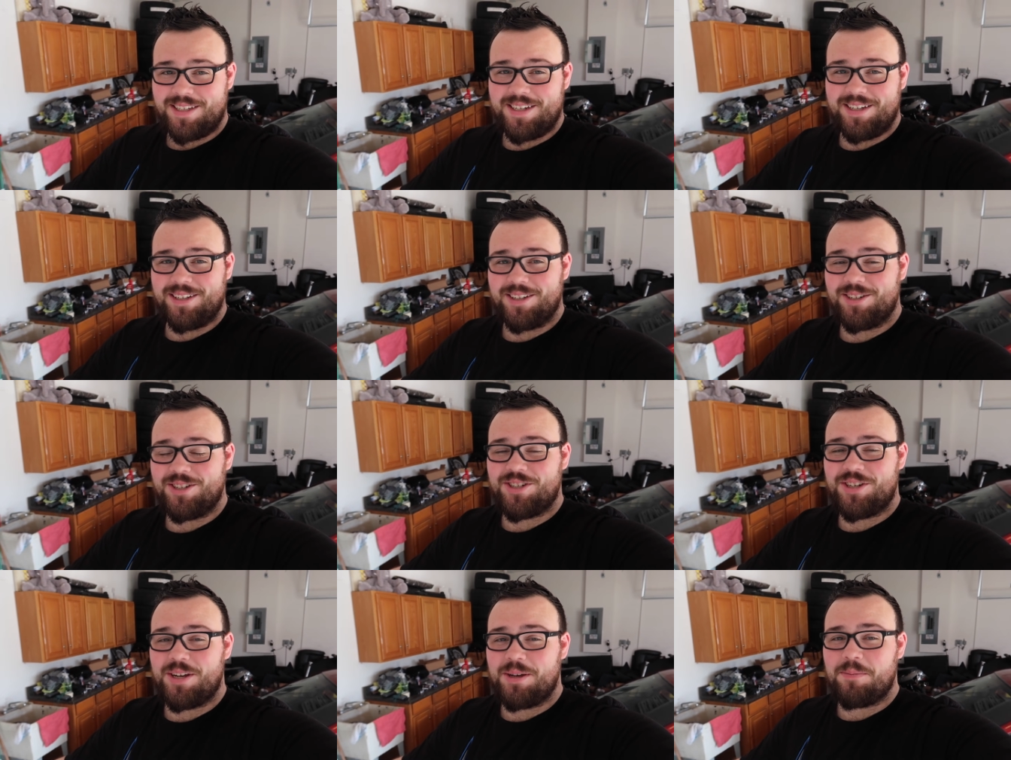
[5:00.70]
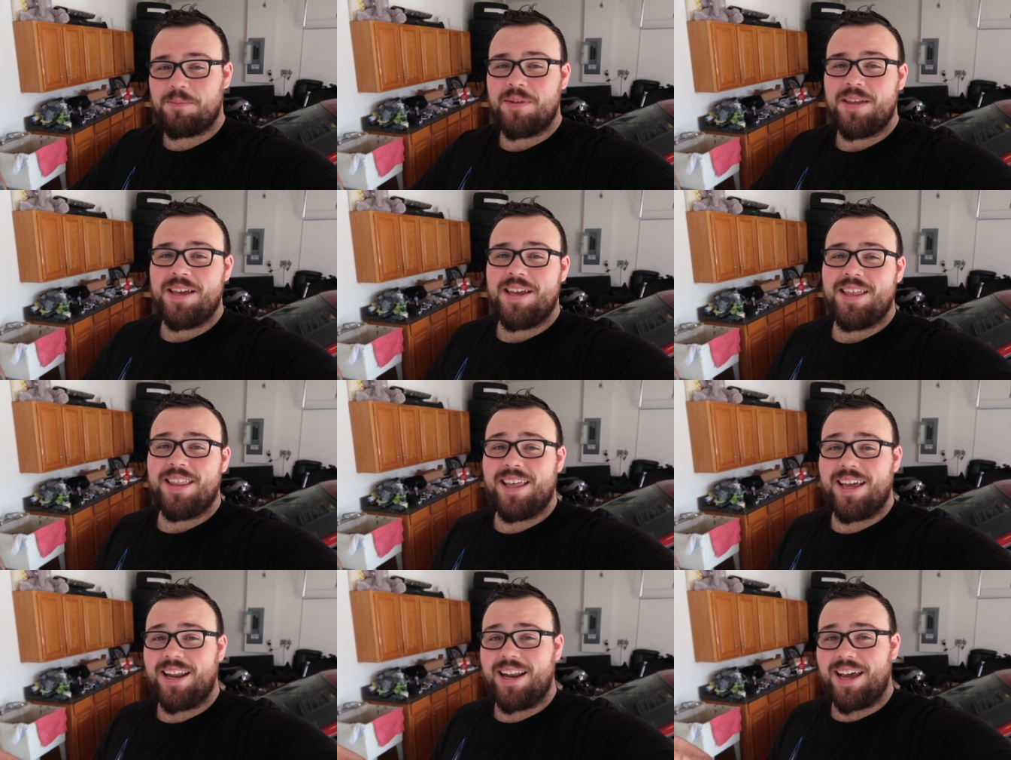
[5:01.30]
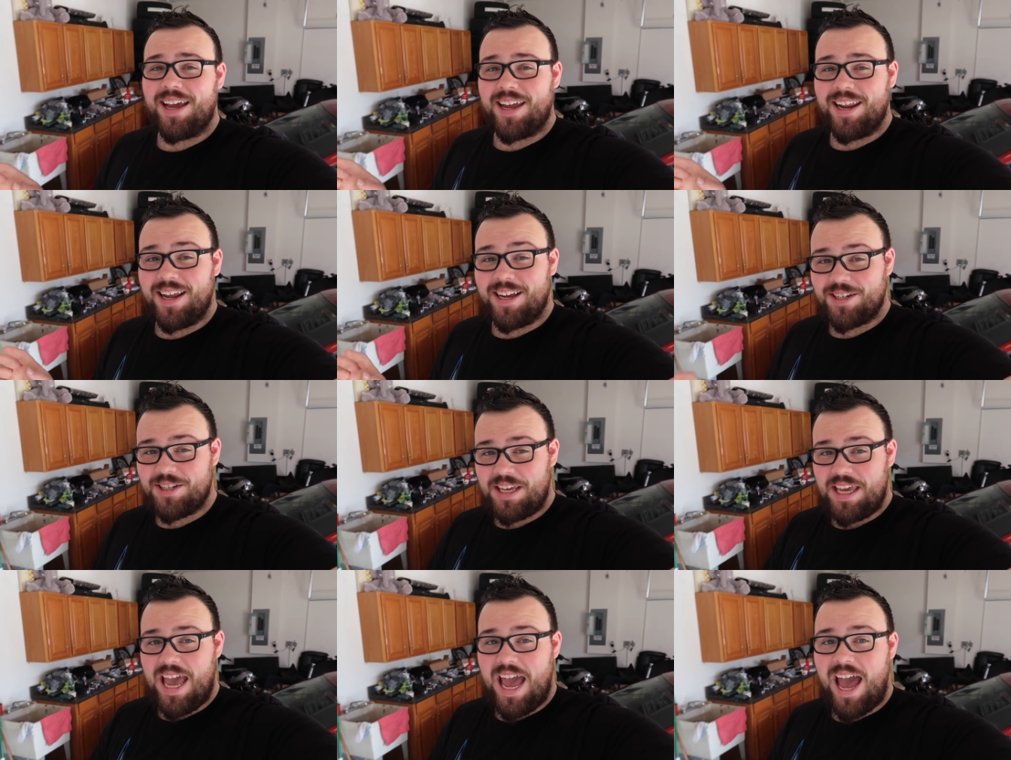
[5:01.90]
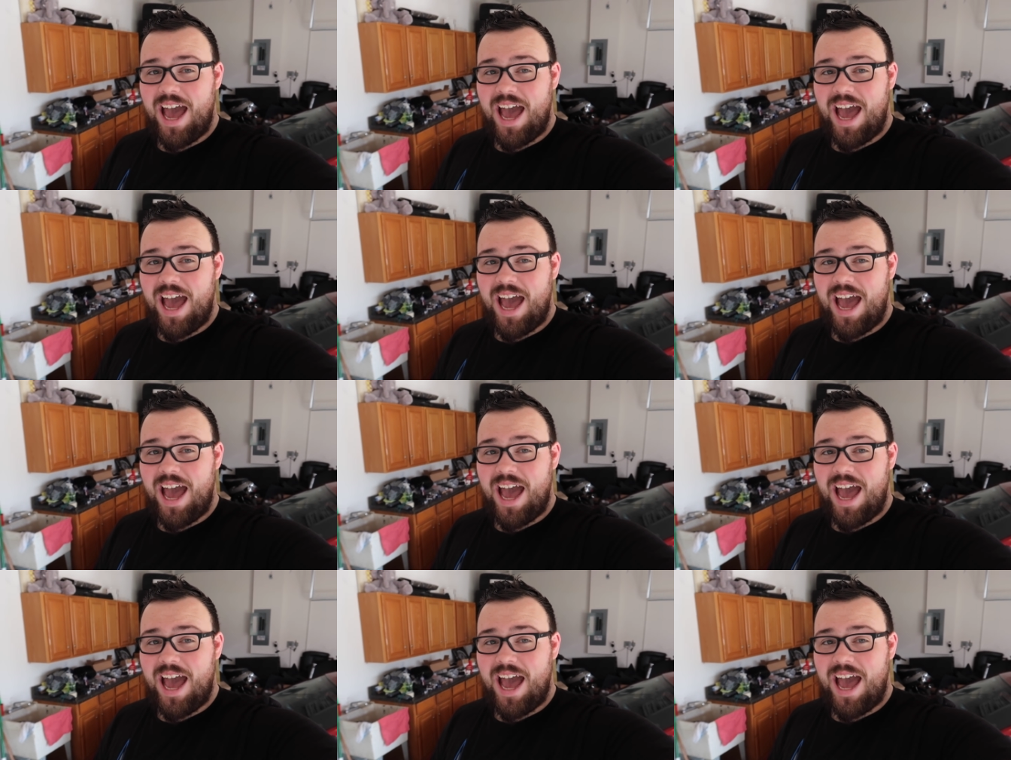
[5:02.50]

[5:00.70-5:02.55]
the dealership that I can actually